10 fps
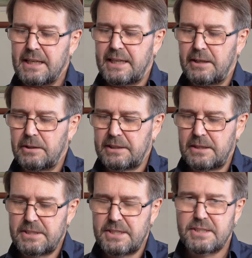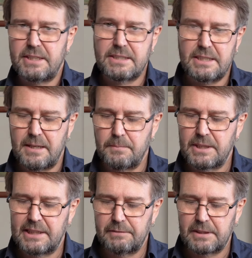Now you'll notice that
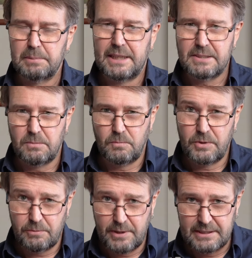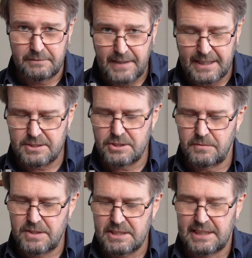the leveling plate, and the real advantage
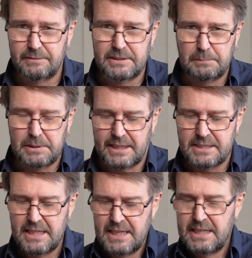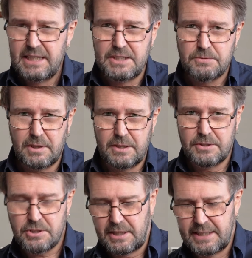of this leveling plate is, rather
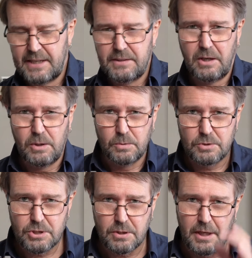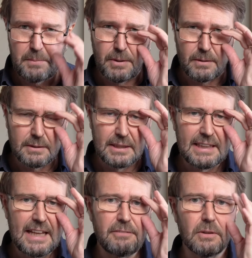than trying to get the whole tripod
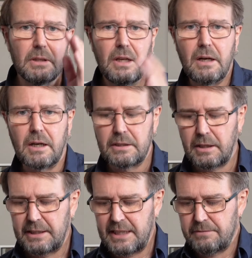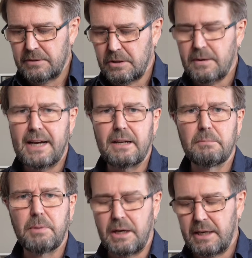level on uneven
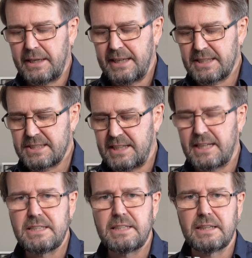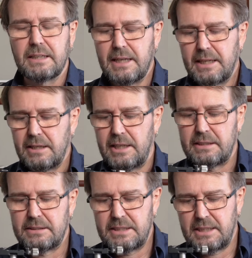ground by extending
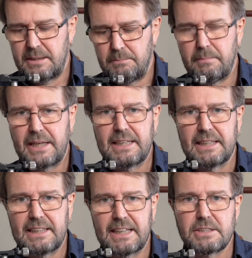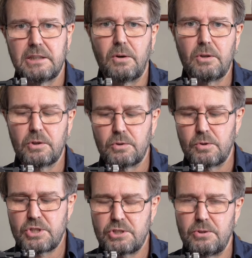and making legs longer
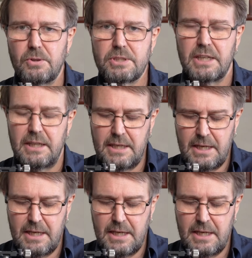or shorter,